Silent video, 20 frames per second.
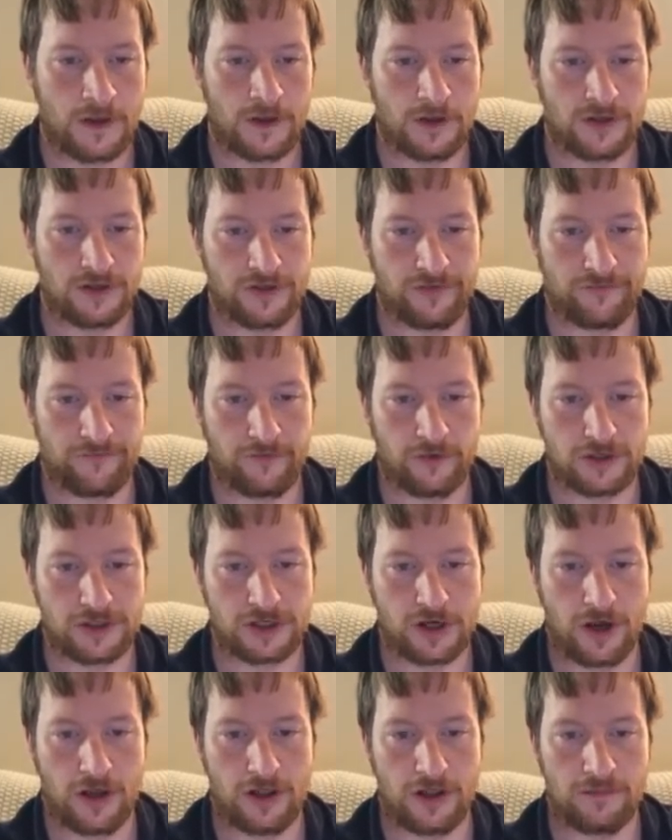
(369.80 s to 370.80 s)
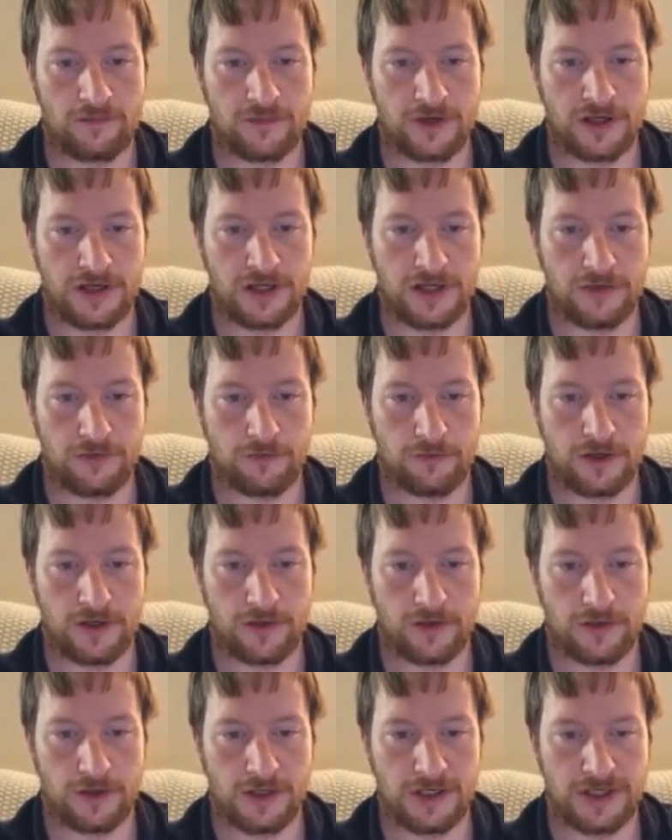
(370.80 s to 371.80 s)
the first column
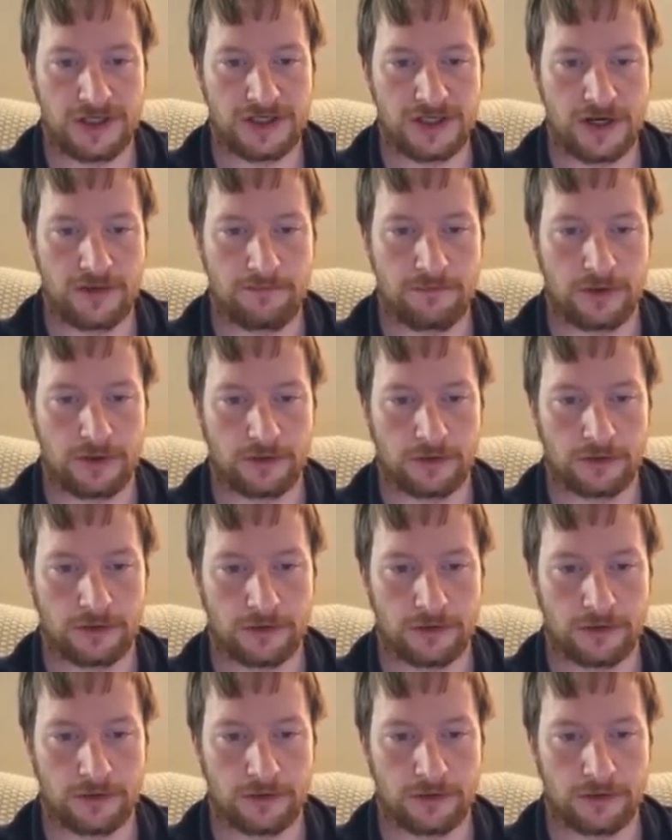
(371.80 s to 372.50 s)
is number.